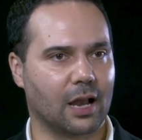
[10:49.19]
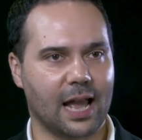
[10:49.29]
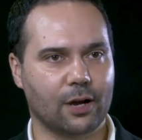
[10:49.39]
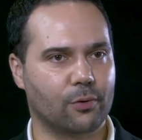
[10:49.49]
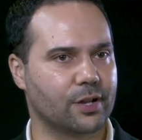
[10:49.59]

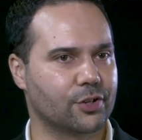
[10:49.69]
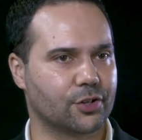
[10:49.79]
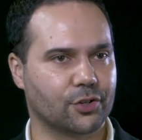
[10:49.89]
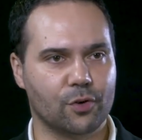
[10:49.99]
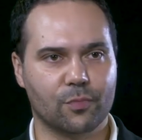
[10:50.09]

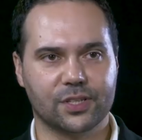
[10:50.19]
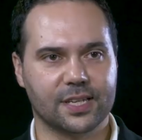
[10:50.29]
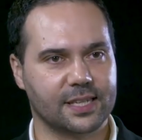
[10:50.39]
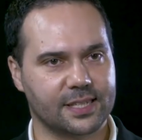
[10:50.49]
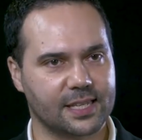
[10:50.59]
language,
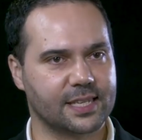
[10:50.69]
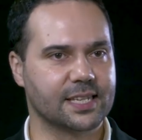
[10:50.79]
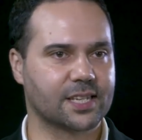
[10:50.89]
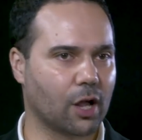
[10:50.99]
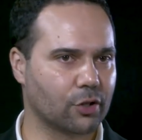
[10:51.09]
numeracy,
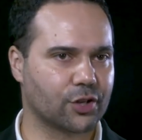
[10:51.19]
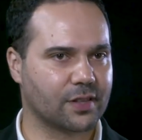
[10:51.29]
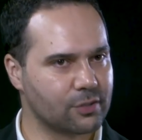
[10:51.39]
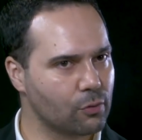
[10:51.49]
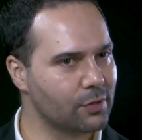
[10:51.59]
cities, culture.
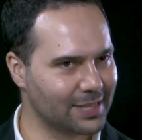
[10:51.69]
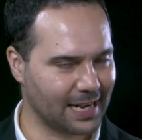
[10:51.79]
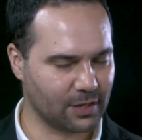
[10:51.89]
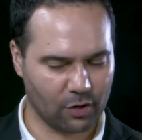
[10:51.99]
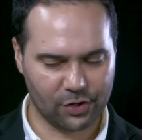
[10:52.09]
These are all
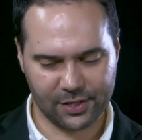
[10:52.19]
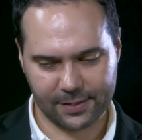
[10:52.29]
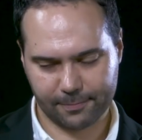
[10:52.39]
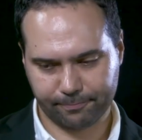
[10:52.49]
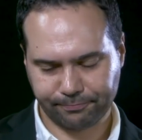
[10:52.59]

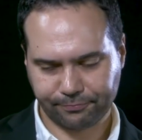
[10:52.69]
technologies.